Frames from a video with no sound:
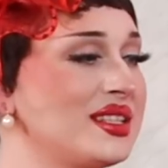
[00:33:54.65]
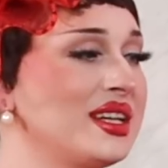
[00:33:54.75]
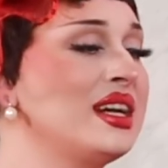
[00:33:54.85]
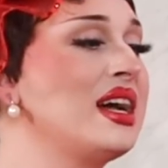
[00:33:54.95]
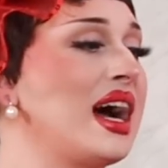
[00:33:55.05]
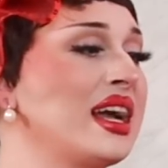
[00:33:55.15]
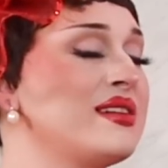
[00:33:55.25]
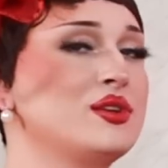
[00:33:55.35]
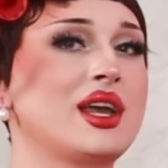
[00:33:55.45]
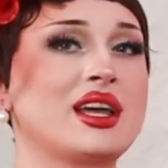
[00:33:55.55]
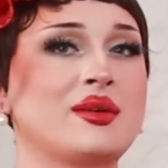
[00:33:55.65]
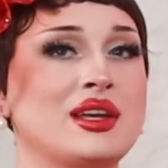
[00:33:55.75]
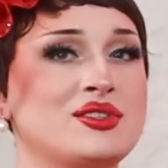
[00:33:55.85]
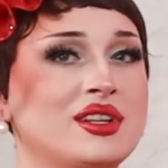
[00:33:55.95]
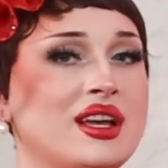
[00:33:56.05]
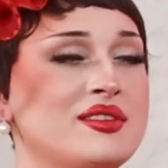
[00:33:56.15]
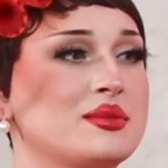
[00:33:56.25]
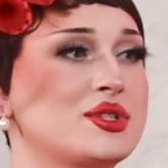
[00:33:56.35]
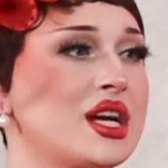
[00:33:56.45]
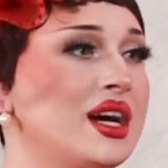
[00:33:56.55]
See, I gave you Gatorade. I should have gave you some
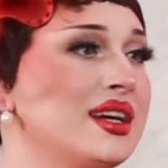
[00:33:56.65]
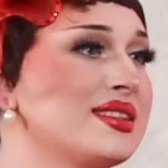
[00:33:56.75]
shots.